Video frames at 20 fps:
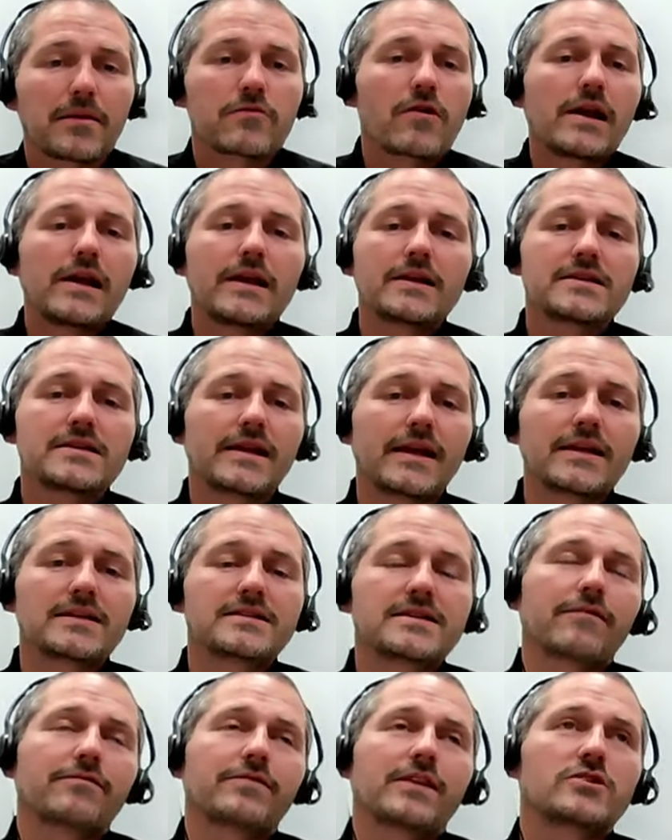And really, it's an
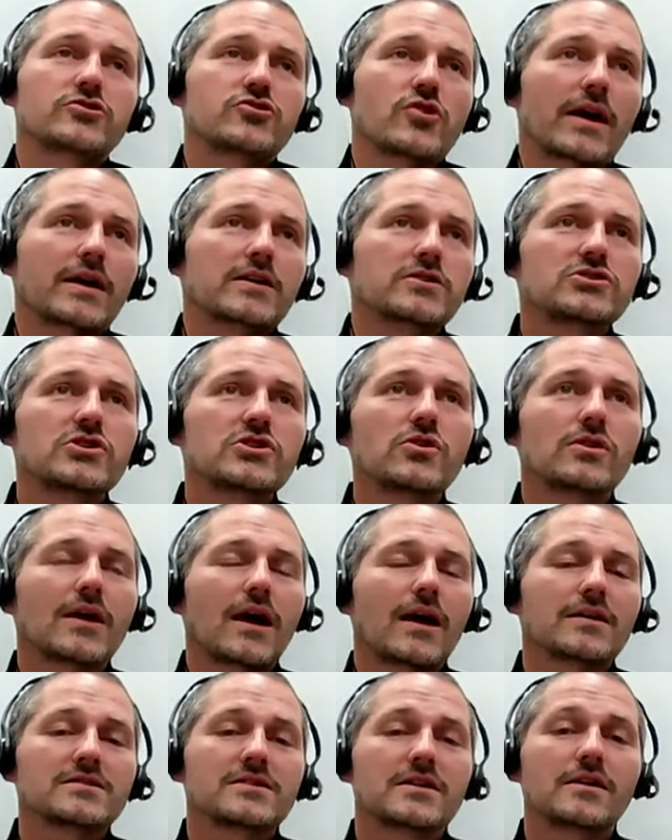ETF that tracks
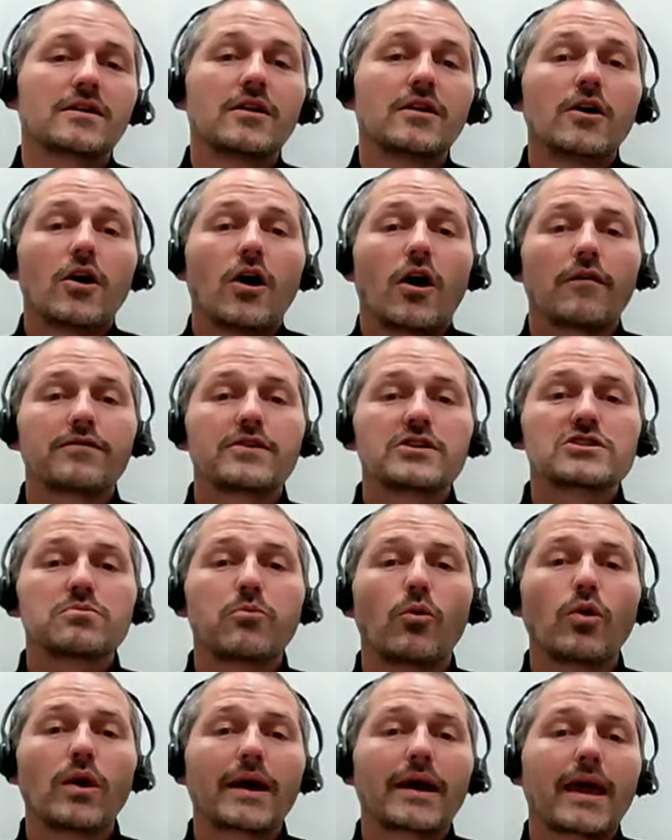2,000 of the
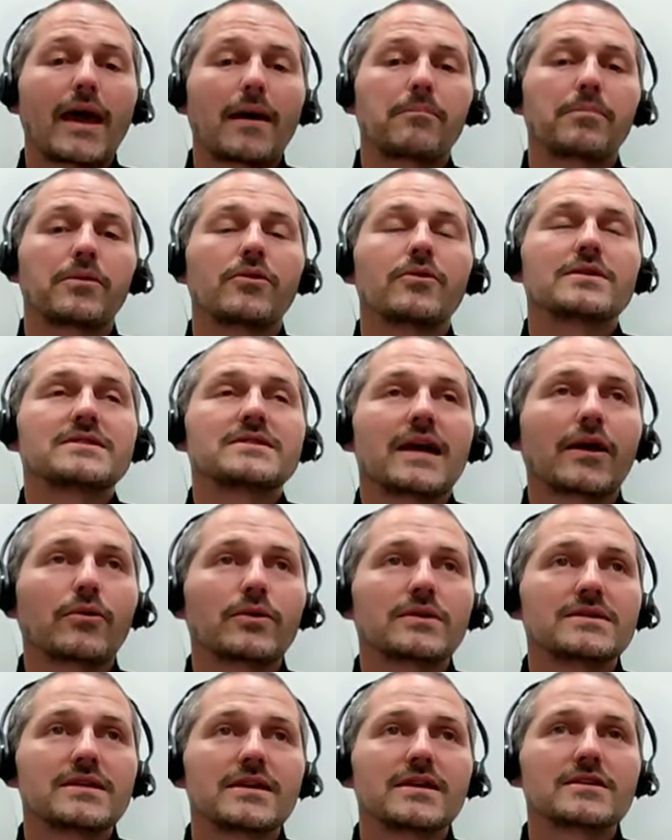smaller cap US
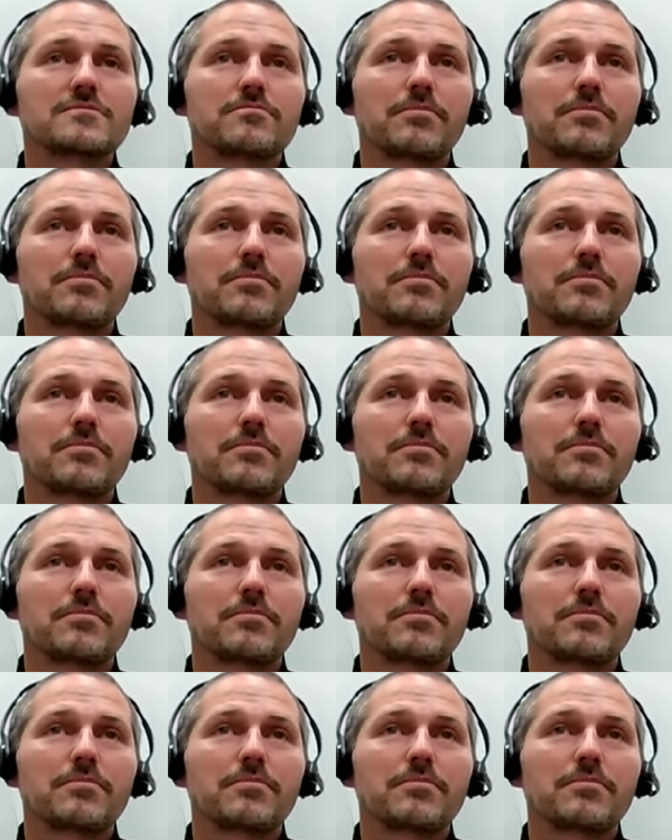equities.